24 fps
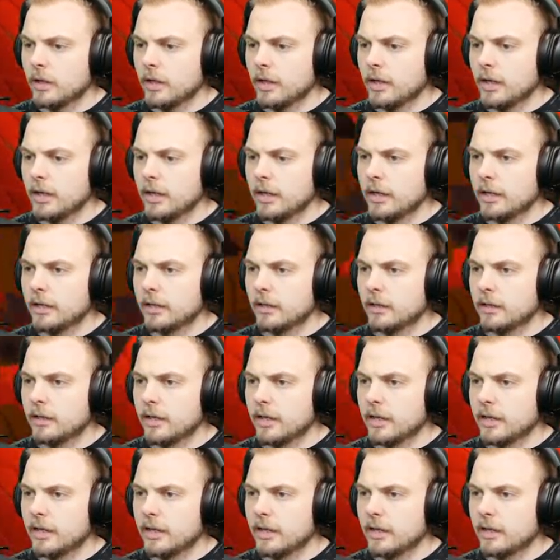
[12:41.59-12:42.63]
and
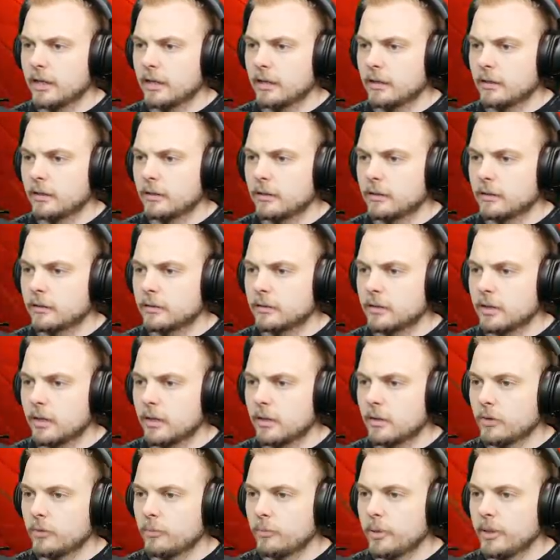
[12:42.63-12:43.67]
then
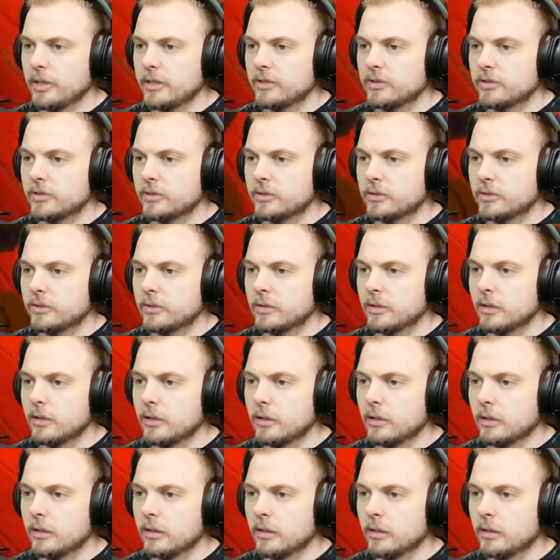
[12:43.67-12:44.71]
tell the
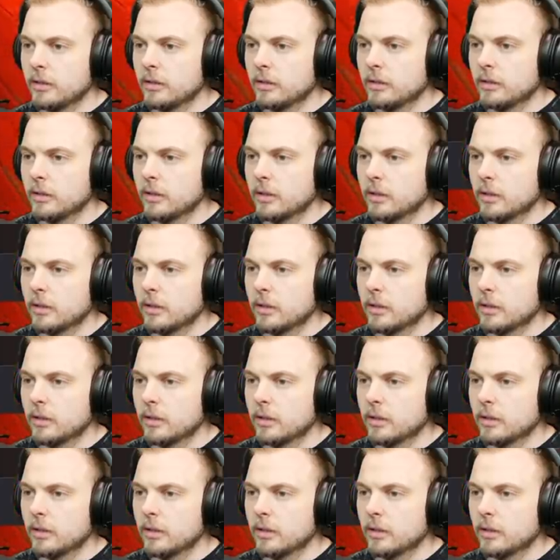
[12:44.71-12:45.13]
piston